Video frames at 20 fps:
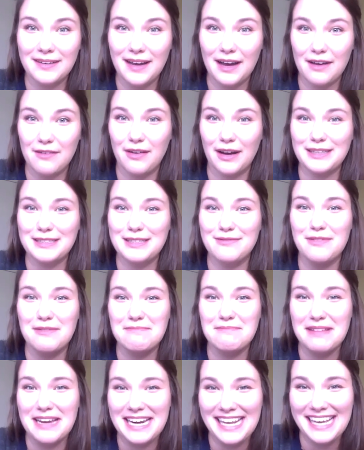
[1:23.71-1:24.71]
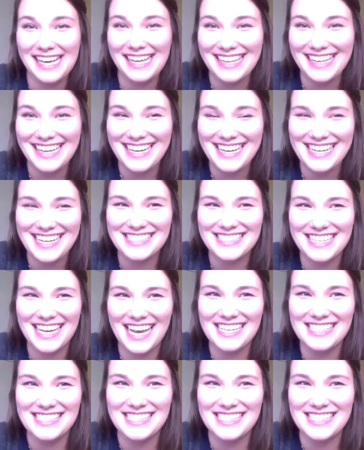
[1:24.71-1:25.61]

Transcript: Effective immediately, he says.